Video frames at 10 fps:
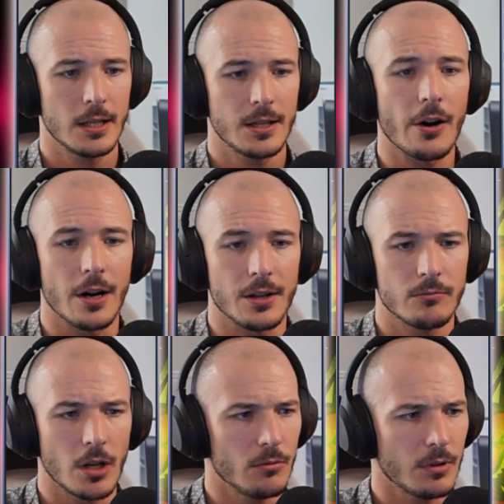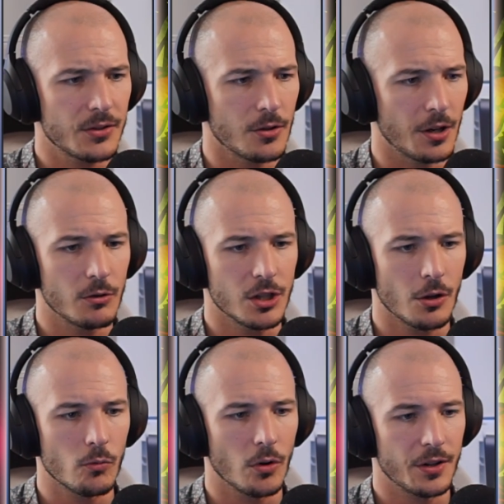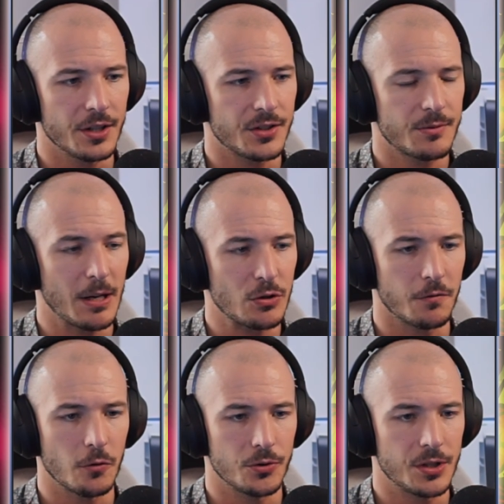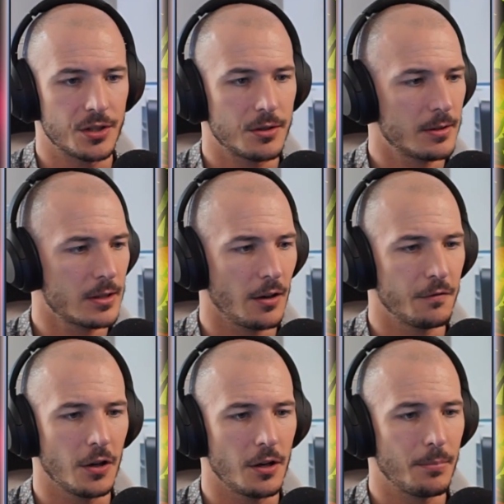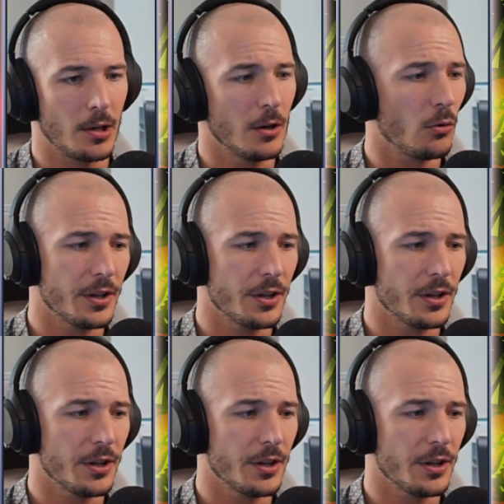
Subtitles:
There it is. No, that's not it. You don't want this Special Forces TIE Fighter pilot,